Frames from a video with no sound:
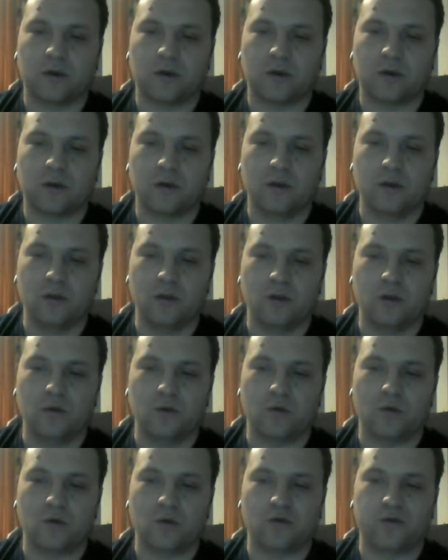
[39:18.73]

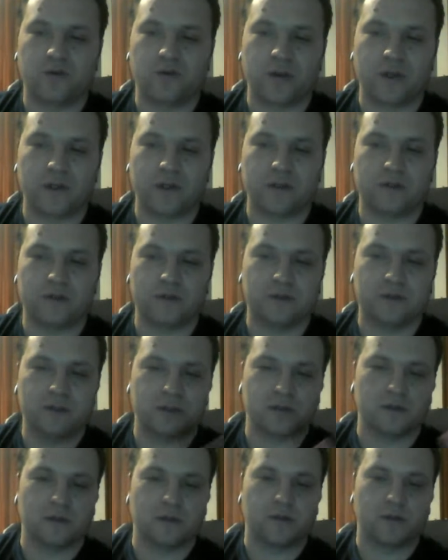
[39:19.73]
you could really
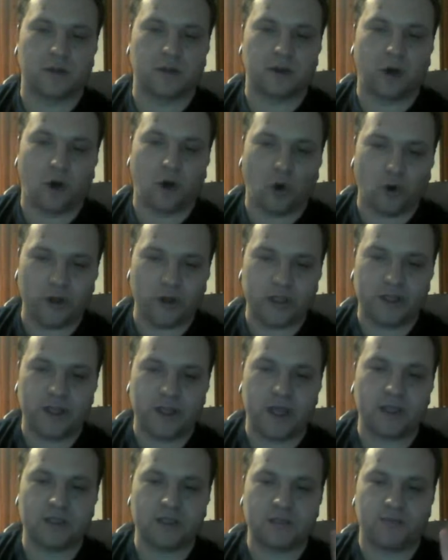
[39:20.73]
only
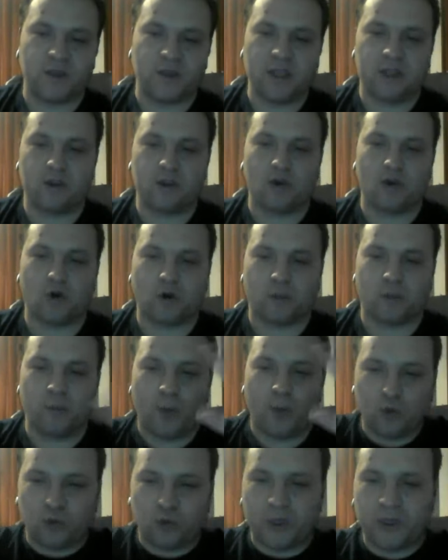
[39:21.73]
then split your
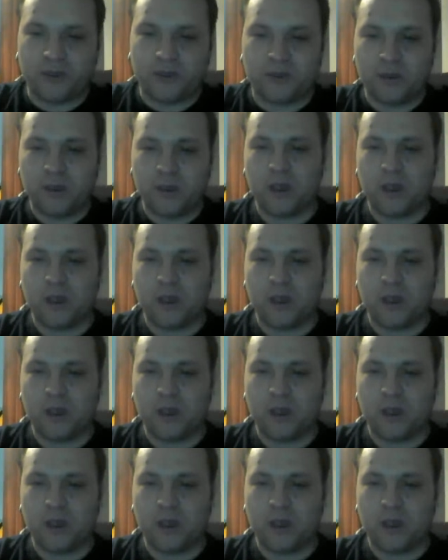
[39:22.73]
monolith